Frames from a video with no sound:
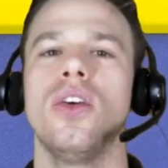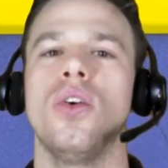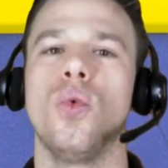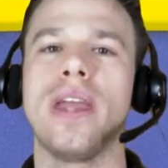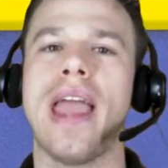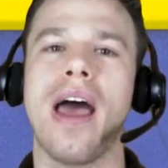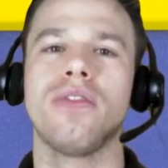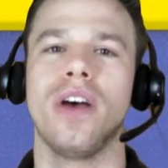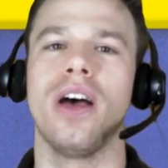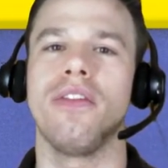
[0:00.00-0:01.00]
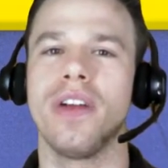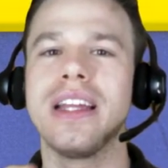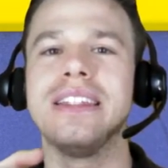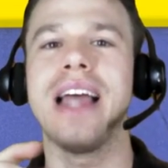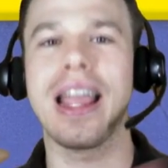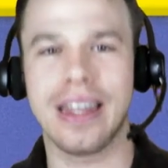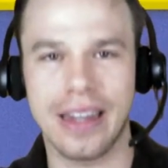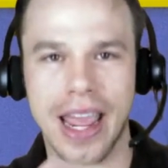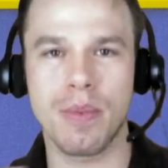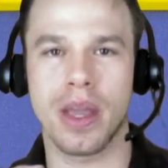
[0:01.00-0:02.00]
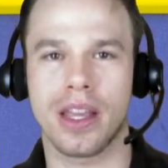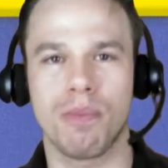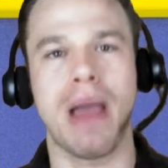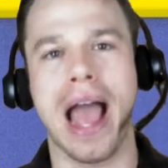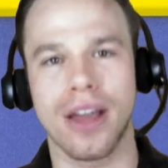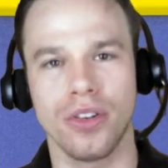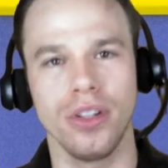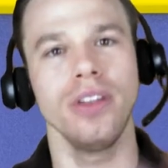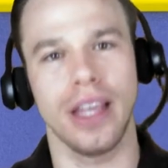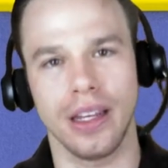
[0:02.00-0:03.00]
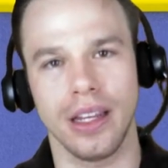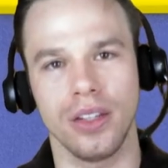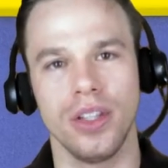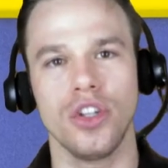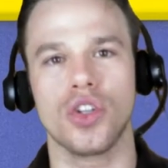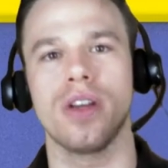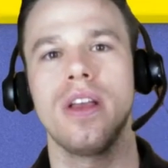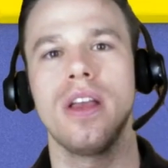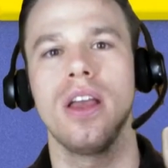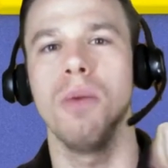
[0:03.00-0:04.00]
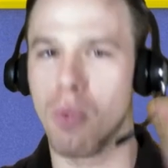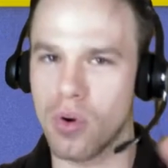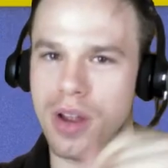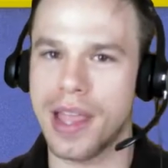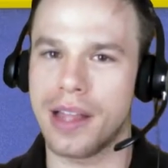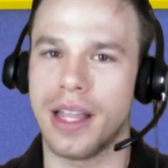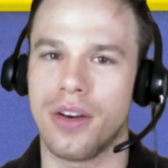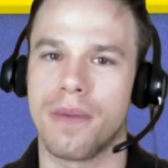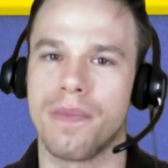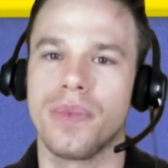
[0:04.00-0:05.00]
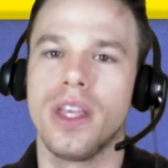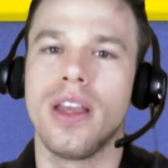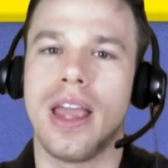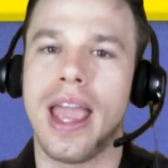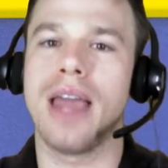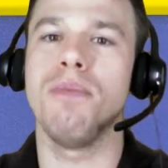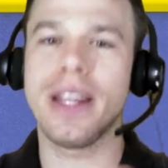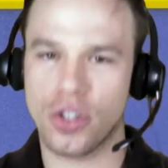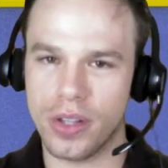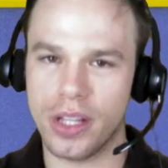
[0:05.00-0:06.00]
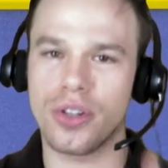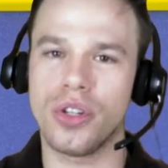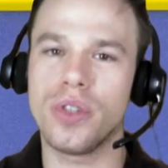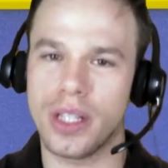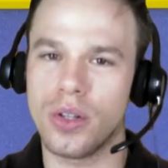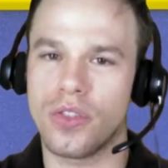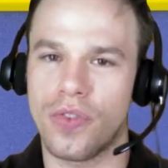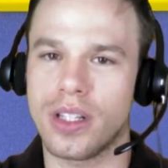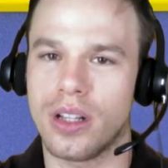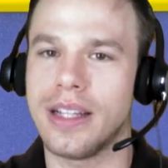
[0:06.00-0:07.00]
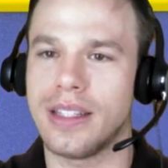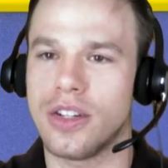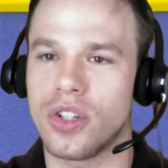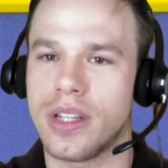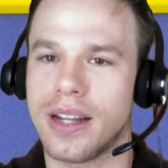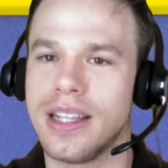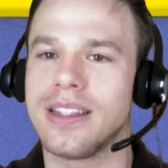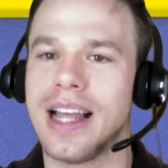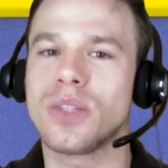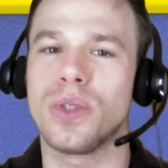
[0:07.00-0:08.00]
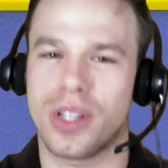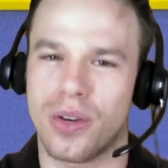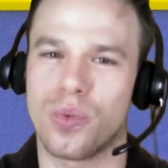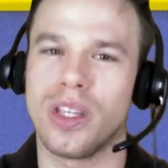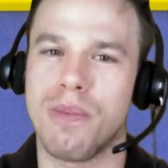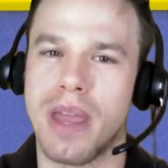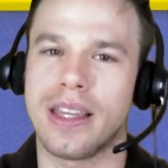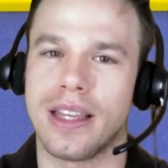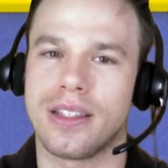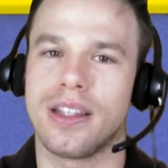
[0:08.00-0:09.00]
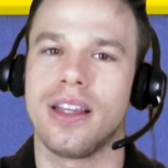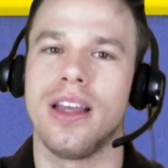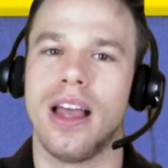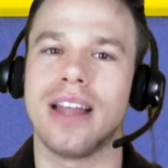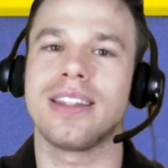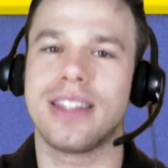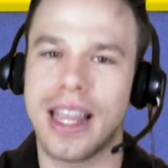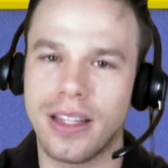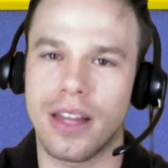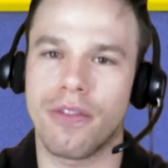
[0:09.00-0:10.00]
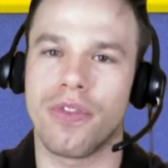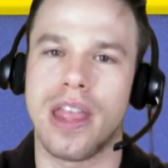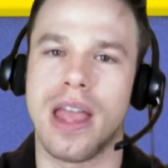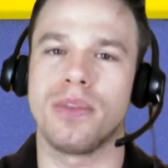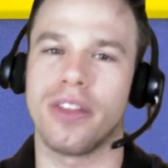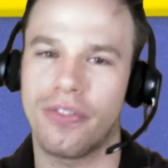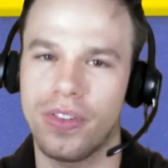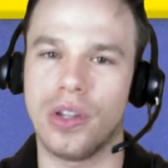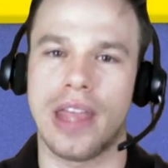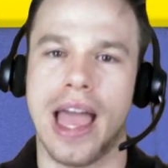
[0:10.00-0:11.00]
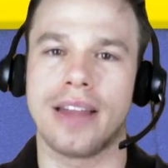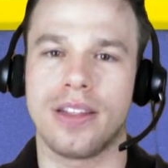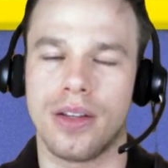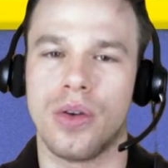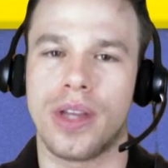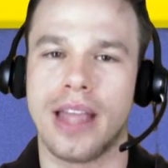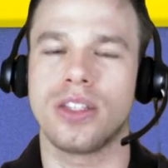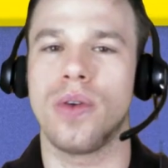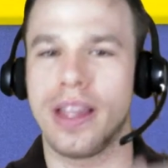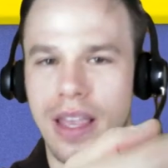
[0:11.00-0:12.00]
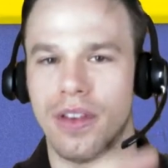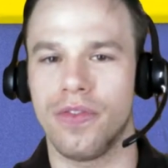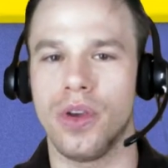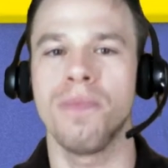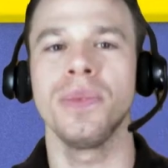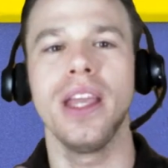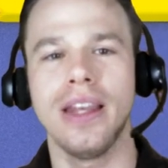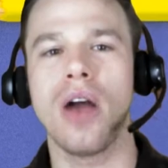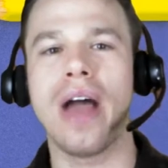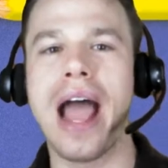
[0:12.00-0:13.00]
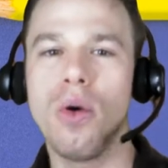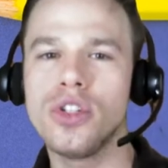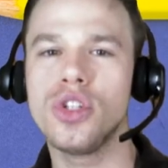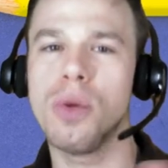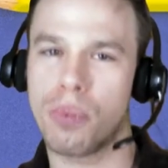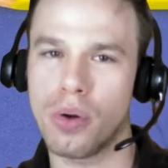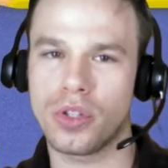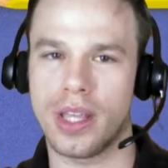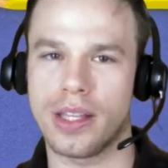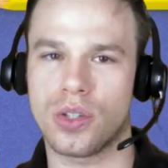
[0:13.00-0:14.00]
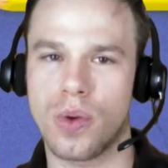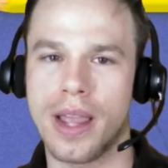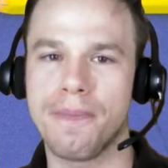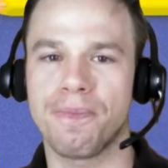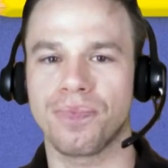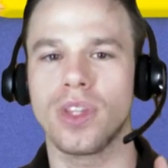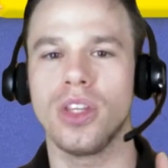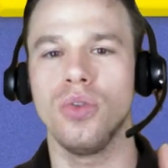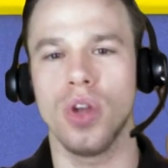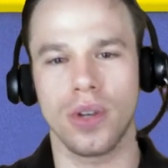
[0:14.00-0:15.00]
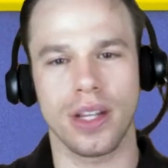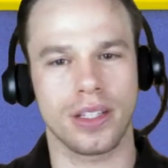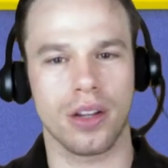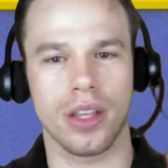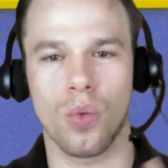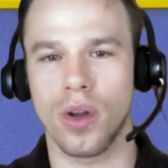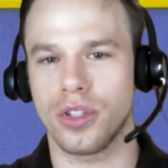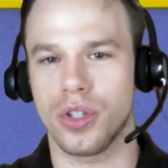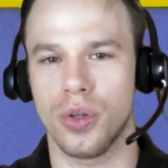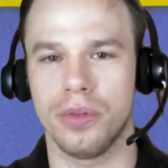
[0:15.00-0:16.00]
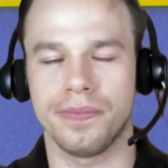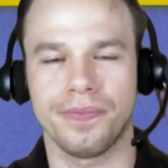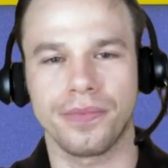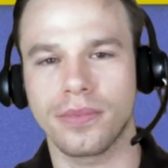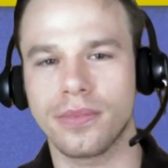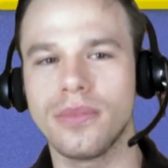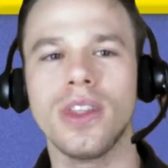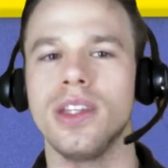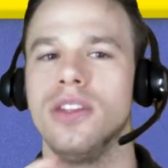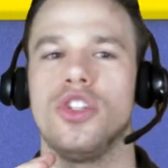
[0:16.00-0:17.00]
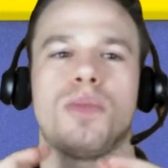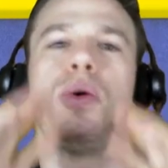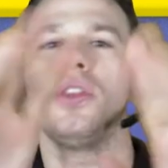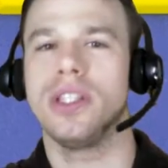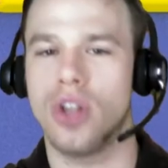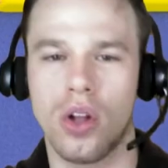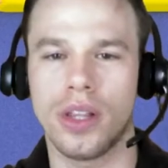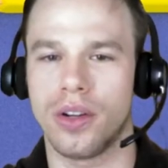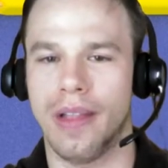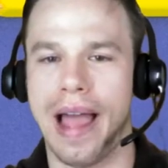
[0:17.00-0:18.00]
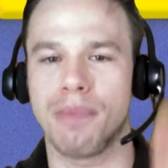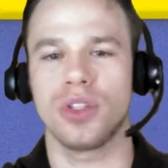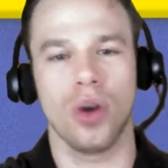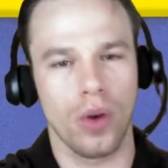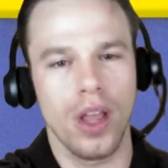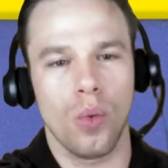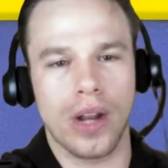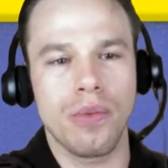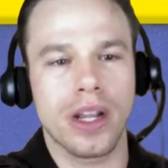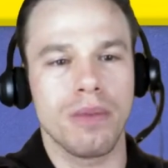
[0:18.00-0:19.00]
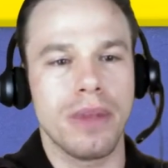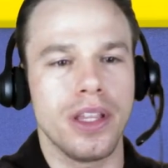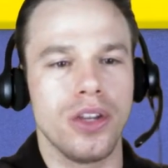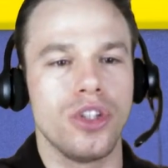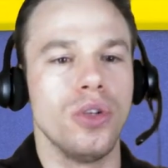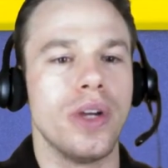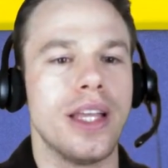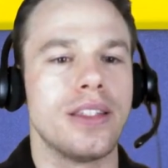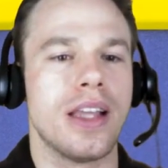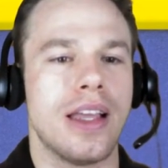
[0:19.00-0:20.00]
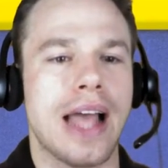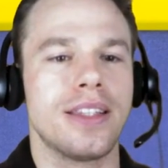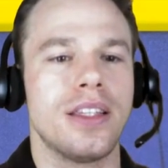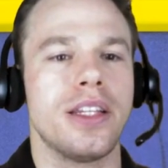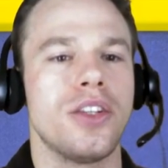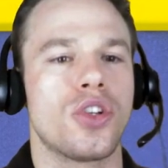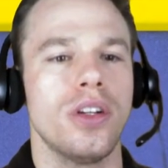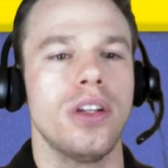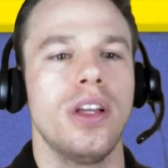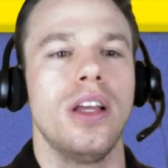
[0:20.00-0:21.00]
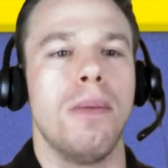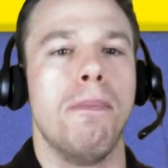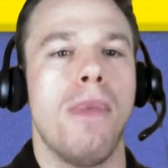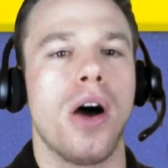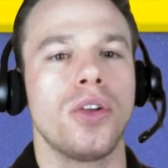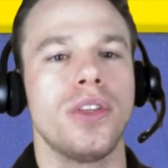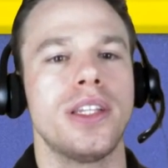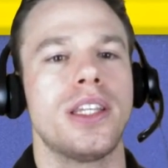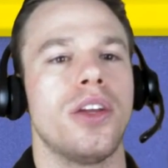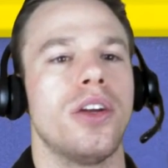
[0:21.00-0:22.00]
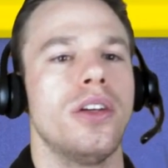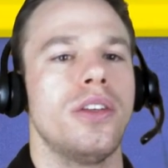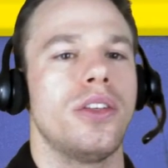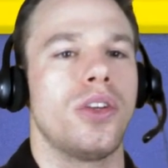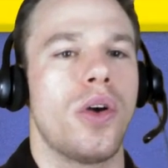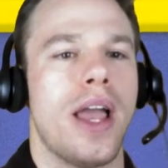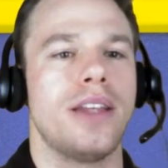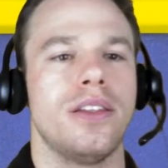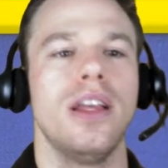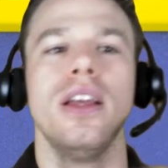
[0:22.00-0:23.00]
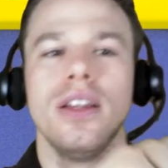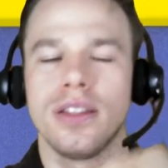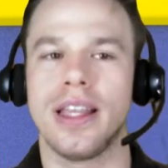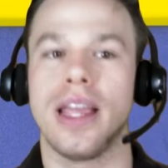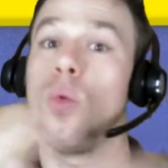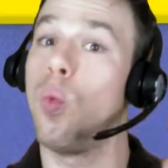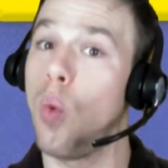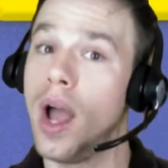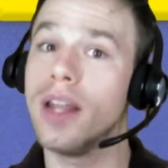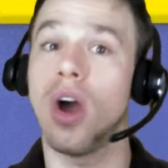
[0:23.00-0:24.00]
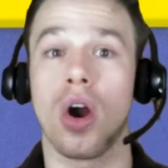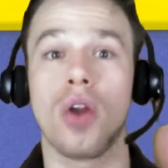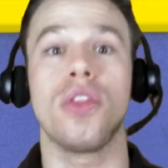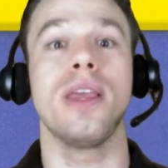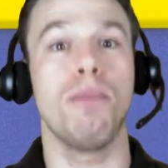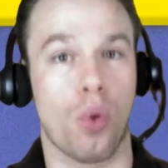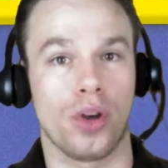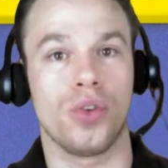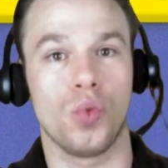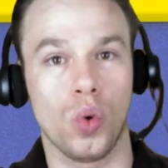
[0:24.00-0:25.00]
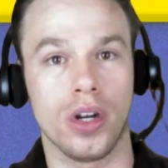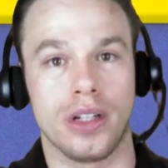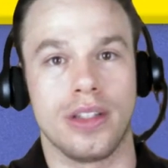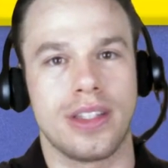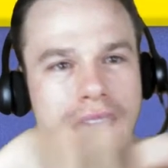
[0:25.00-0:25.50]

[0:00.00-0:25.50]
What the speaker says: We have a very dynamic pattern in English. More on that later. And make sure that you're using those physicalization techniques. That's what's going to really make it salient for them to feel that. Okay, so I gave you a few. Now, how would you approach this, right? You don't necessarily want to just put this all on their lap. So what I'd recommend that you do is, as the teacher, model this here. You'll go ahead and say, what are the important words?